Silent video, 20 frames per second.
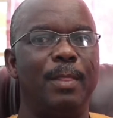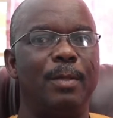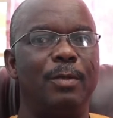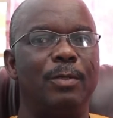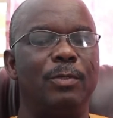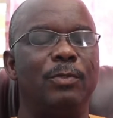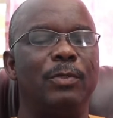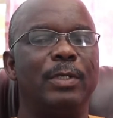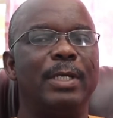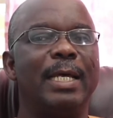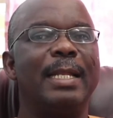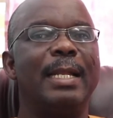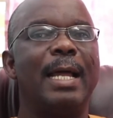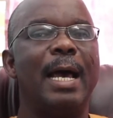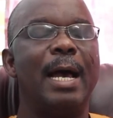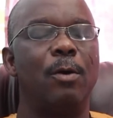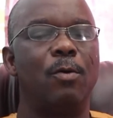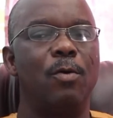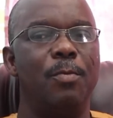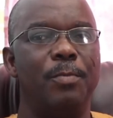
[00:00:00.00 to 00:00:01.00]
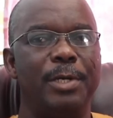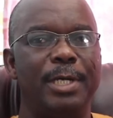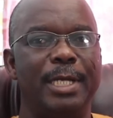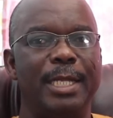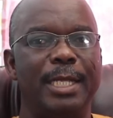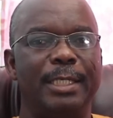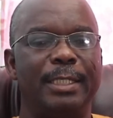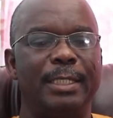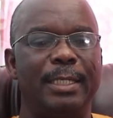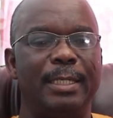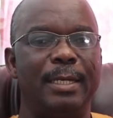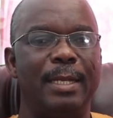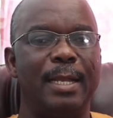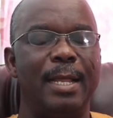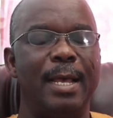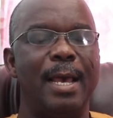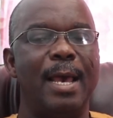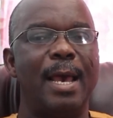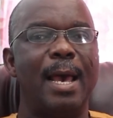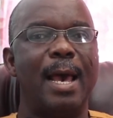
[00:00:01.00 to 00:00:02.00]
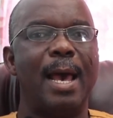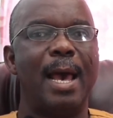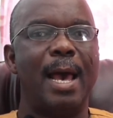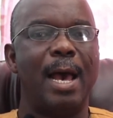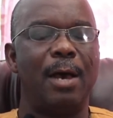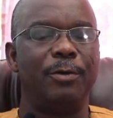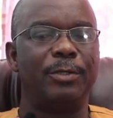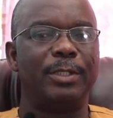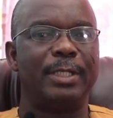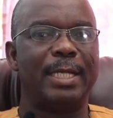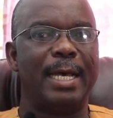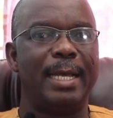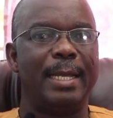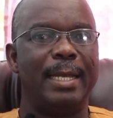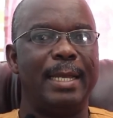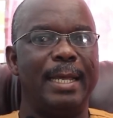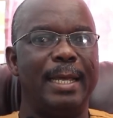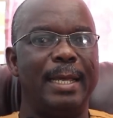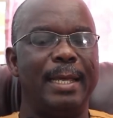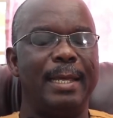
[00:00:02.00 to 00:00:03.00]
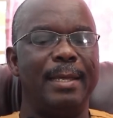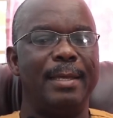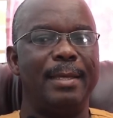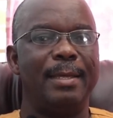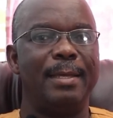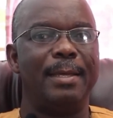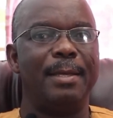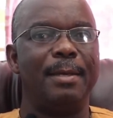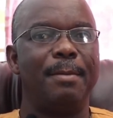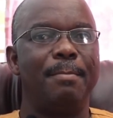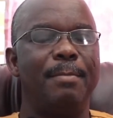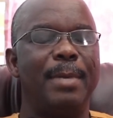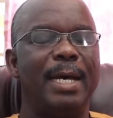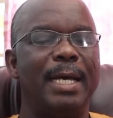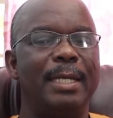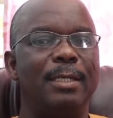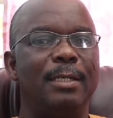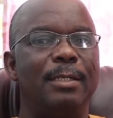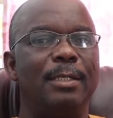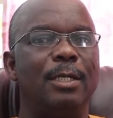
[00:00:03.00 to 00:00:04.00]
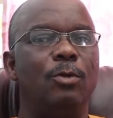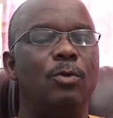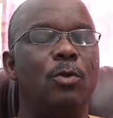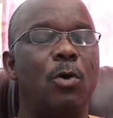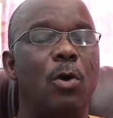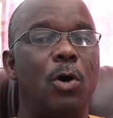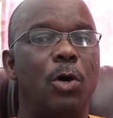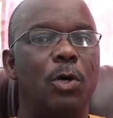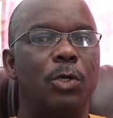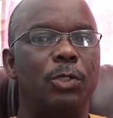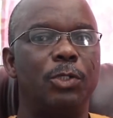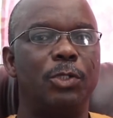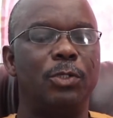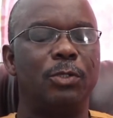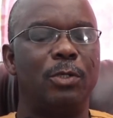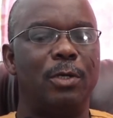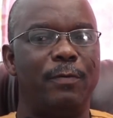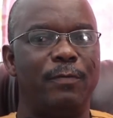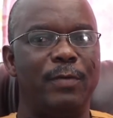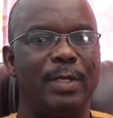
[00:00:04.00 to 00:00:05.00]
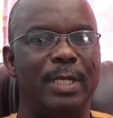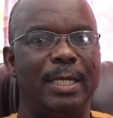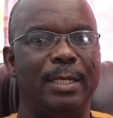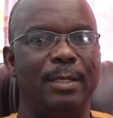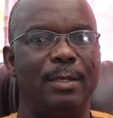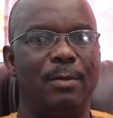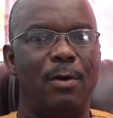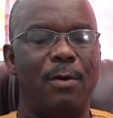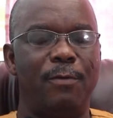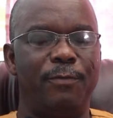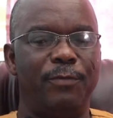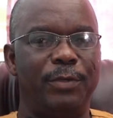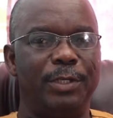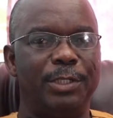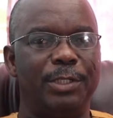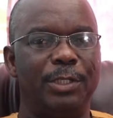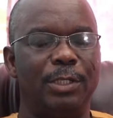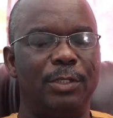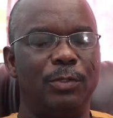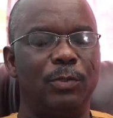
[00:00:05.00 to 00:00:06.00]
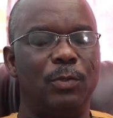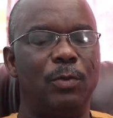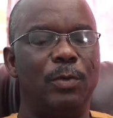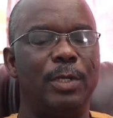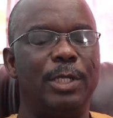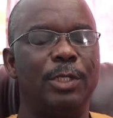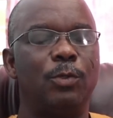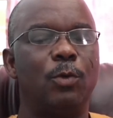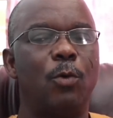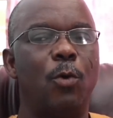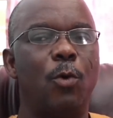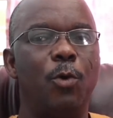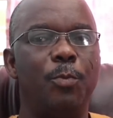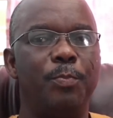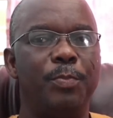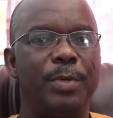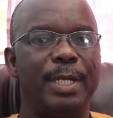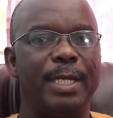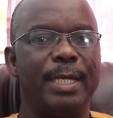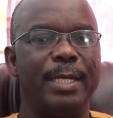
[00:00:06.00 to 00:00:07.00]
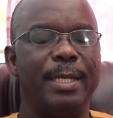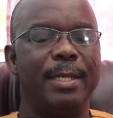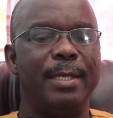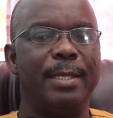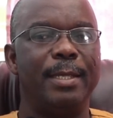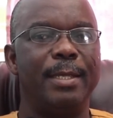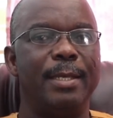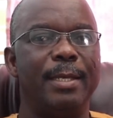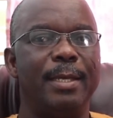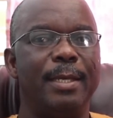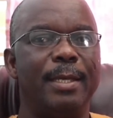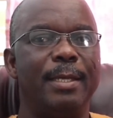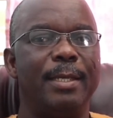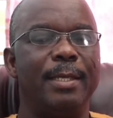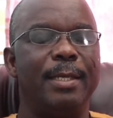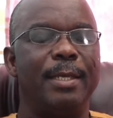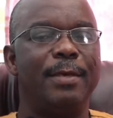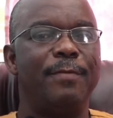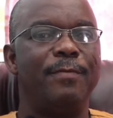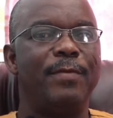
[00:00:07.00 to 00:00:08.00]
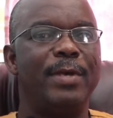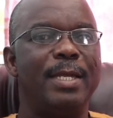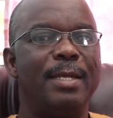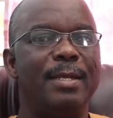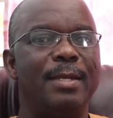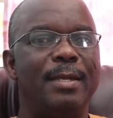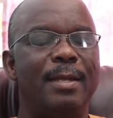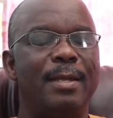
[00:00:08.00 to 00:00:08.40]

to get accommodation outside there. But the doors of the office is always open. Even